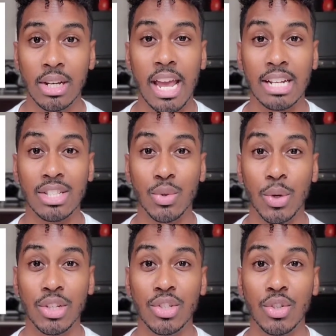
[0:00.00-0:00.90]
and is
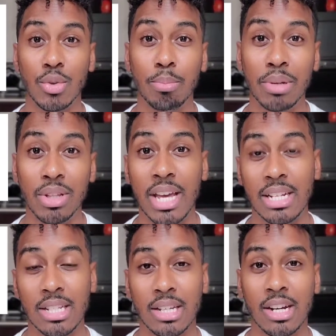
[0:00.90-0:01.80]
going to bill
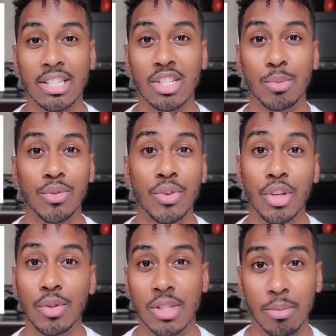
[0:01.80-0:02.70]
that to the customer for
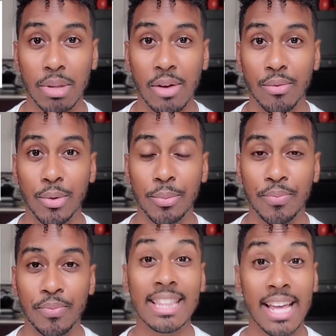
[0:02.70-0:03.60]
using the
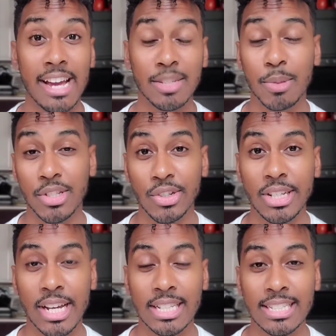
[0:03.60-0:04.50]
platform. Last, but
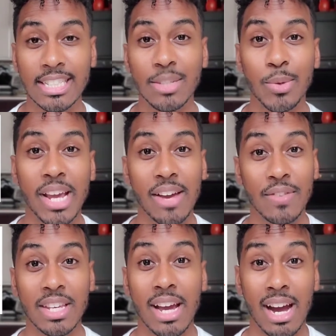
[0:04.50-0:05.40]
certainly not least, we
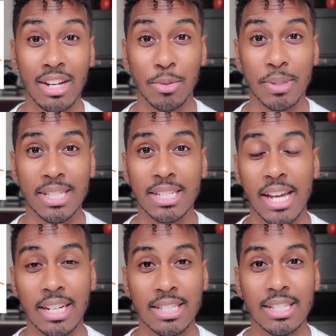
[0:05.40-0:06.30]
have the occupancy
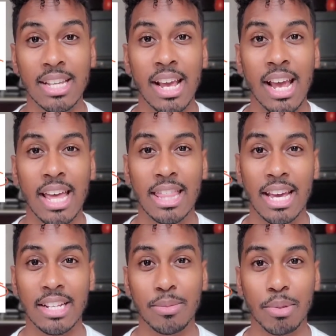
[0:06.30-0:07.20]
taxes.
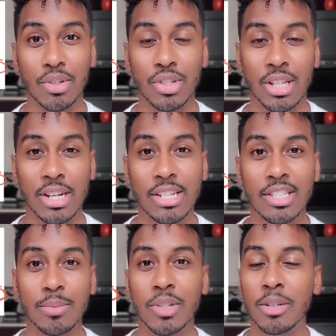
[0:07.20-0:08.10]
That is billed to the
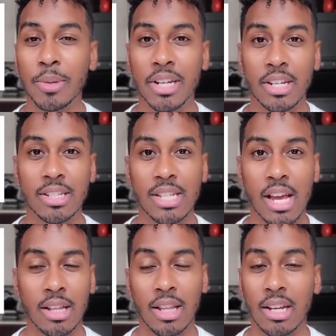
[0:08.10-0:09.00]
customer because
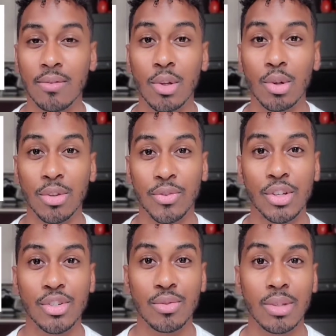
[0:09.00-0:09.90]
a lot of local
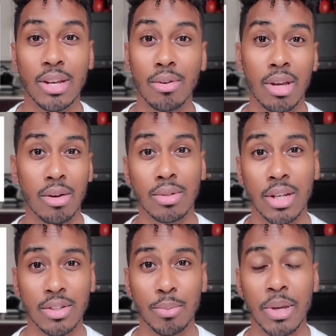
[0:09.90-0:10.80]
officials were like, okay,
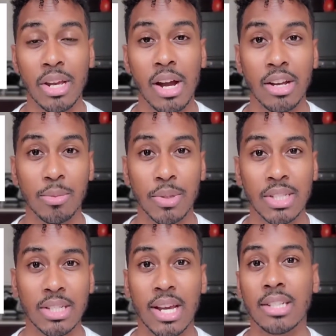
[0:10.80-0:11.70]
hotels are paying
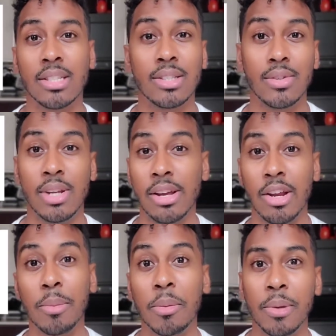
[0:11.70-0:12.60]
occupancy taxes, so now
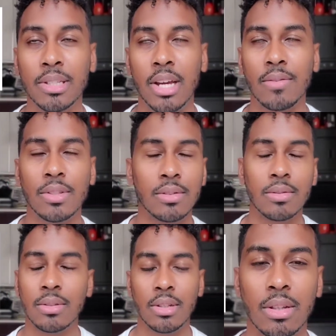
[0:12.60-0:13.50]
Airbnbs have
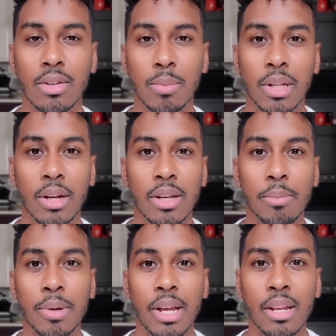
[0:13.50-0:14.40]
to. No
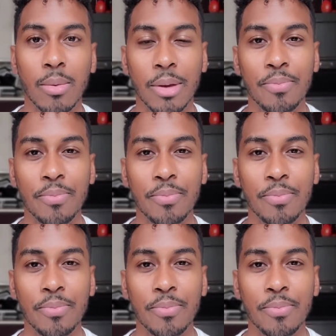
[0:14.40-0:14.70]
malarkey. But anyway,